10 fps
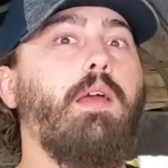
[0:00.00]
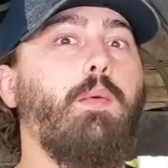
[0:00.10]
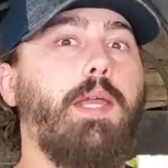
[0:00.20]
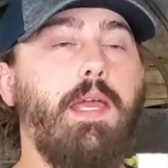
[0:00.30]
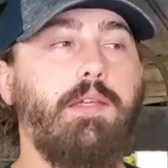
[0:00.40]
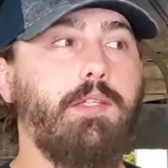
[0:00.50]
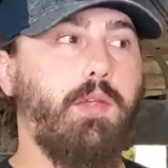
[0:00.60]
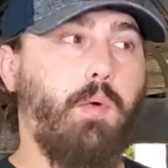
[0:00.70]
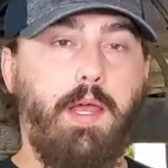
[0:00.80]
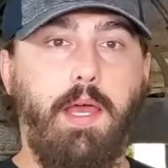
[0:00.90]
We can't
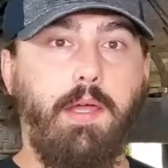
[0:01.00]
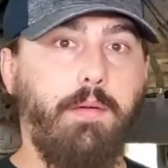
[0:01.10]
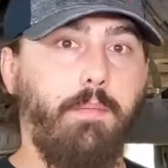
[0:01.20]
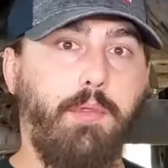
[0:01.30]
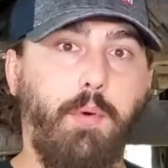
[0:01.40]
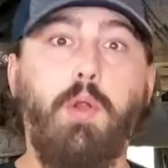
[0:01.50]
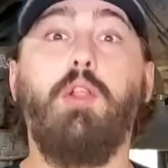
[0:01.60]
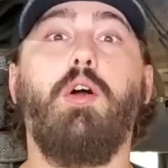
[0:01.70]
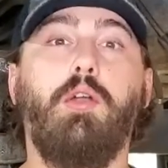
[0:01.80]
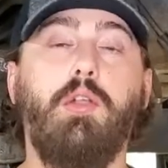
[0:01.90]
just go ahead and throw a
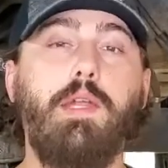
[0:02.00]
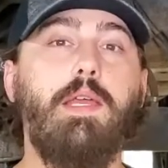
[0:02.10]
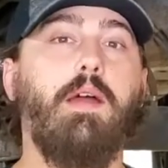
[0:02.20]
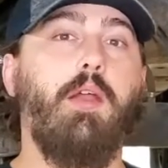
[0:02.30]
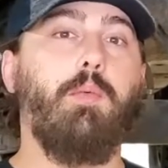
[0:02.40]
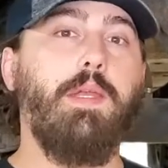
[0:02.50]
longer link on.